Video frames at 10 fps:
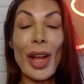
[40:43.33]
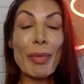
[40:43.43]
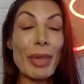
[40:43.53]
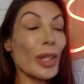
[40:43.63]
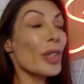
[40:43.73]
I
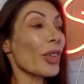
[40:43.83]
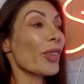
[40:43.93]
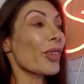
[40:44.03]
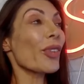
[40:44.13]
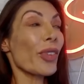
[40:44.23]
mean, you
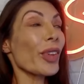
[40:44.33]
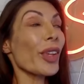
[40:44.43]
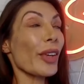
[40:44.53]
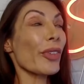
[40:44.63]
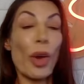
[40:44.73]
just listed
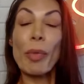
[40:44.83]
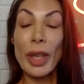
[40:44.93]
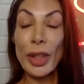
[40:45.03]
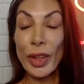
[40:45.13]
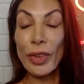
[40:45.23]
like so
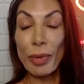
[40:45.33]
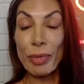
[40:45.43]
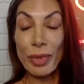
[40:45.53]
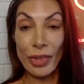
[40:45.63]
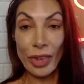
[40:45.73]
many things I'm
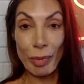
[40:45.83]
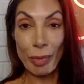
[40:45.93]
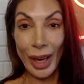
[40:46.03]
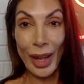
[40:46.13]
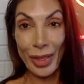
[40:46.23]
dizzy,
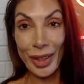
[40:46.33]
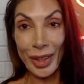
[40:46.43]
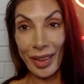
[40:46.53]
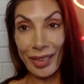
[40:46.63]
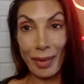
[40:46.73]
but I think
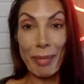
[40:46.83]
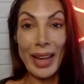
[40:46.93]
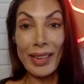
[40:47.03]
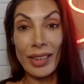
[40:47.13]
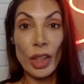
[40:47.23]
that's
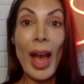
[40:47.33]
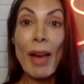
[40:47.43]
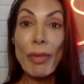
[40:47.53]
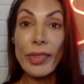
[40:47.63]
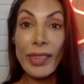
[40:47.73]
amazing. You
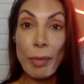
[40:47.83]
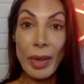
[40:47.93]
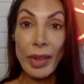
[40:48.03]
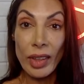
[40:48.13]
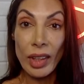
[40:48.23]
have to stay
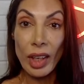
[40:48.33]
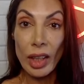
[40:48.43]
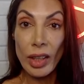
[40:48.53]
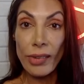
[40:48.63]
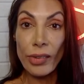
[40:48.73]
busy
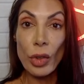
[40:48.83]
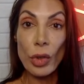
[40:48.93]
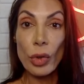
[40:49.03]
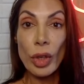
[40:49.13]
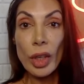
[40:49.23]
in this
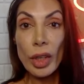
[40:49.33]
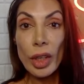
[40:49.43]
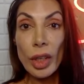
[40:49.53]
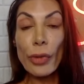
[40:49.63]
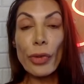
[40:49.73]
new,
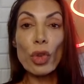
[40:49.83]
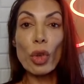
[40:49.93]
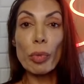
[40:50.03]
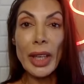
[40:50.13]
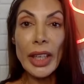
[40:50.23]
you know,
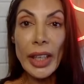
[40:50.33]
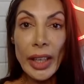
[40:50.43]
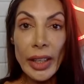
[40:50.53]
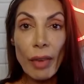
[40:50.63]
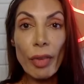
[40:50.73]
social
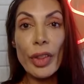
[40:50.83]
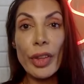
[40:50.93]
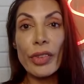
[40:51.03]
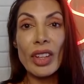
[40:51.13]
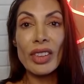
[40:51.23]
media and
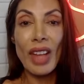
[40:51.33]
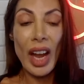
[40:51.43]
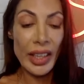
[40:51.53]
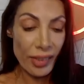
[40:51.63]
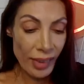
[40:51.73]
everything's
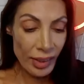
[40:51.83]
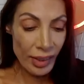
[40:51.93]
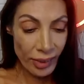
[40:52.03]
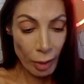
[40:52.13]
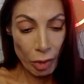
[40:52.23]
online. It's not
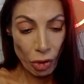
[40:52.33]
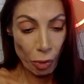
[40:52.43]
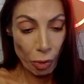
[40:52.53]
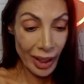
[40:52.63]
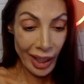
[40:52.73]
the same as
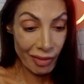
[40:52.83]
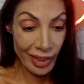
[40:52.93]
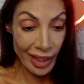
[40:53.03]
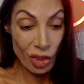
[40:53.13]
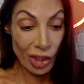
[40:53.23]
just putting out
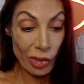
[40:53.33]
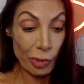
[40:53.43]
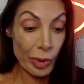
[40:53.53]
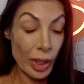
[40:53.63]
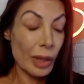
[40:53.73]
VHS
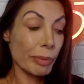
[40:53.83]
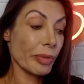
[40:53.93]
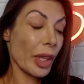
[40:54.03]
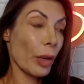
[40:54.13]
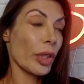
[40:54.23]

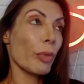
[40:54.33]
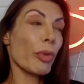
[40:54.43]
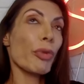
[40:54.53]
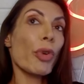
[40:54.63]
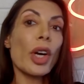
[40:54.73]
um, like we did
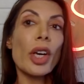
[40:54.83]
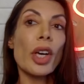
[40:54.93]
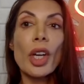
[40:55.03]
before.